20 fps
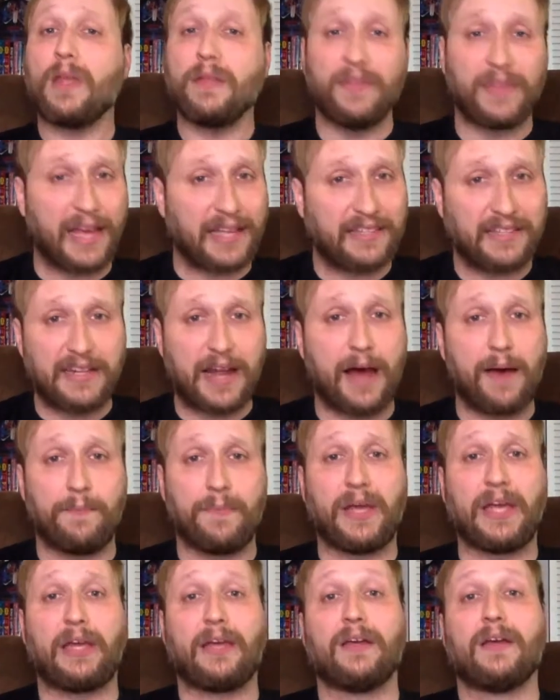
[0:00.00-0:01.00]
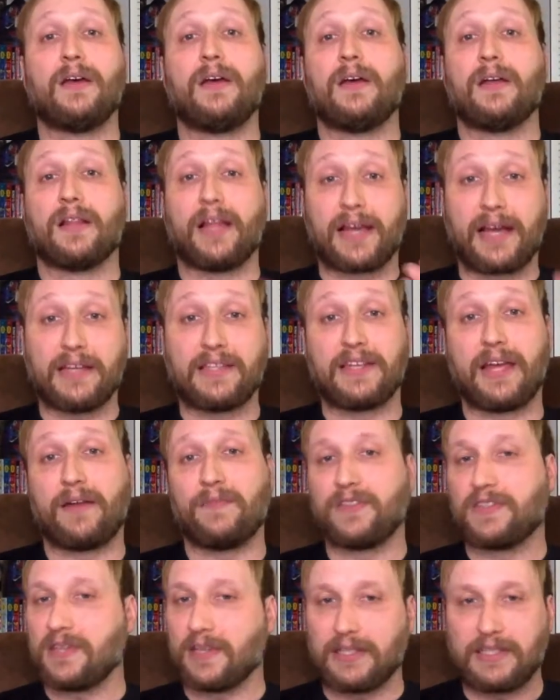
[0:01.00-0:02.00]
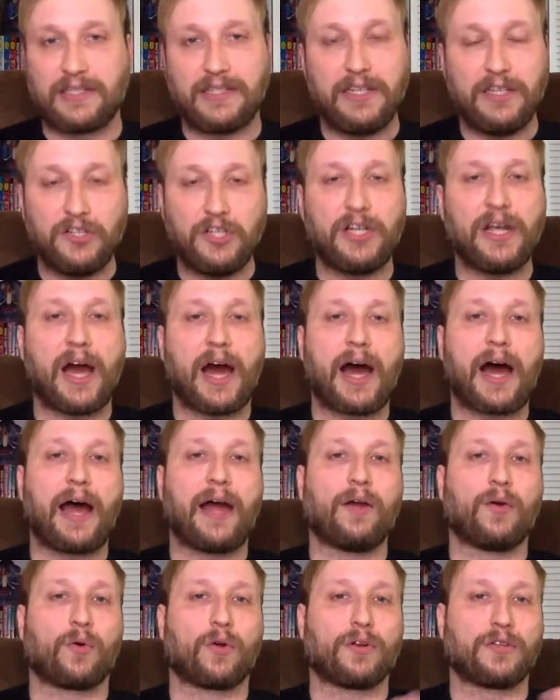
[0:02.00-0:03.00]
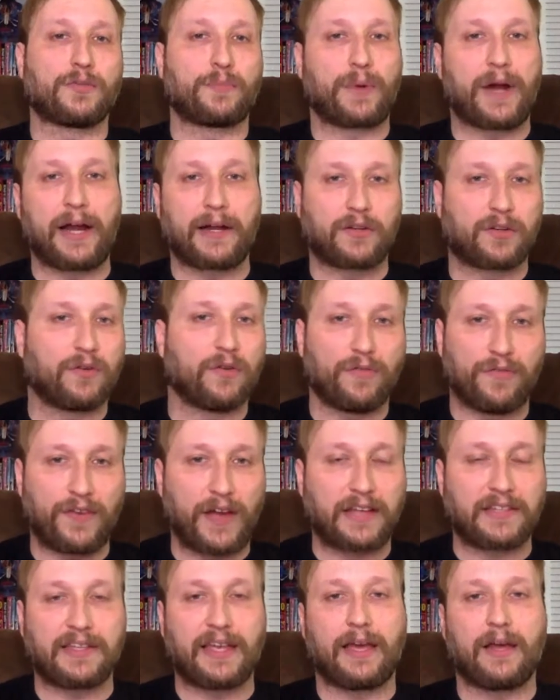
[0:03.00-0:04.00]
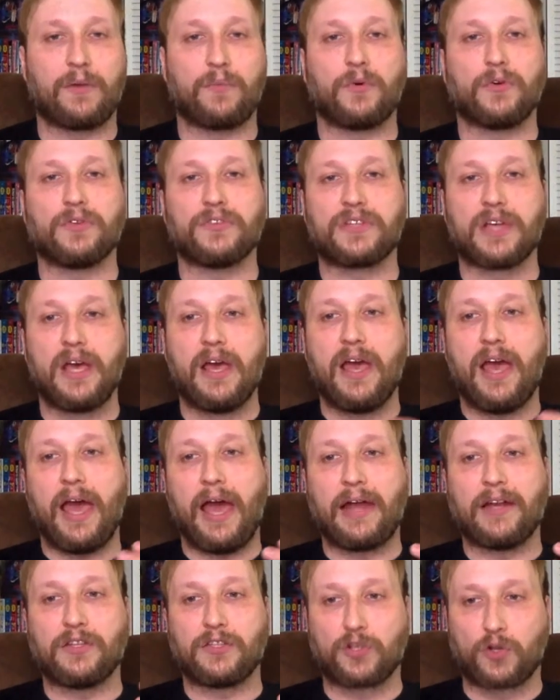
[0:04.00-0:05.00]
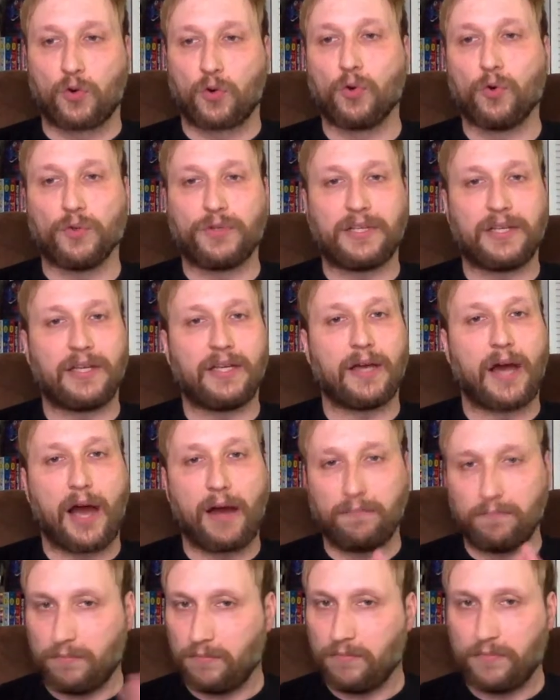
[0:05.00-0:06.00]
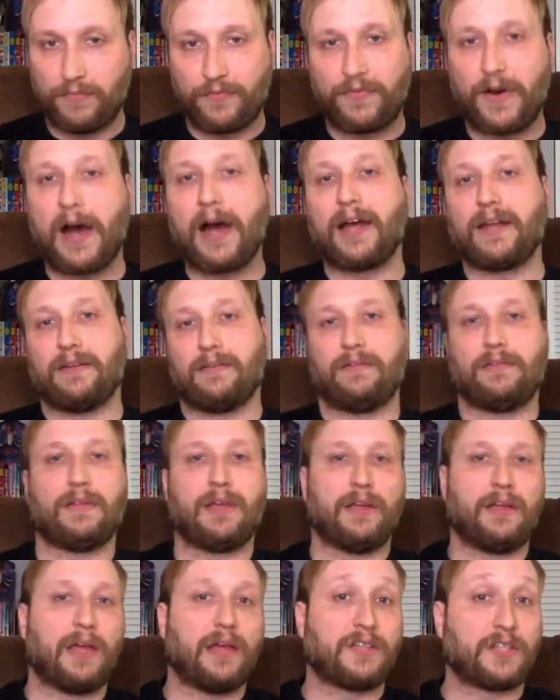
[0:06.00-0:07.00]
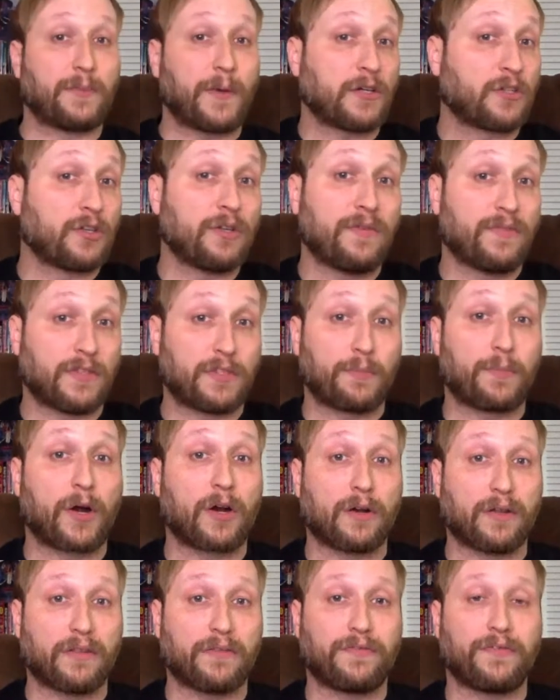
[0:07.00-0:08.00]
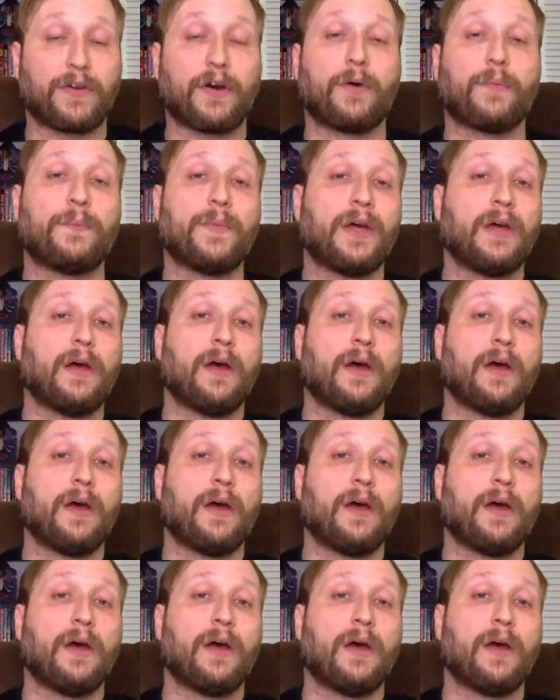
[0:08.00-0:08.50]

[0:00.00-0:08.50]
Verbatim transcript: That's not me. Like I said, if it's like CGI or it's practical effects animals and it's cruelty, uh, fine, especially if it's part of the film.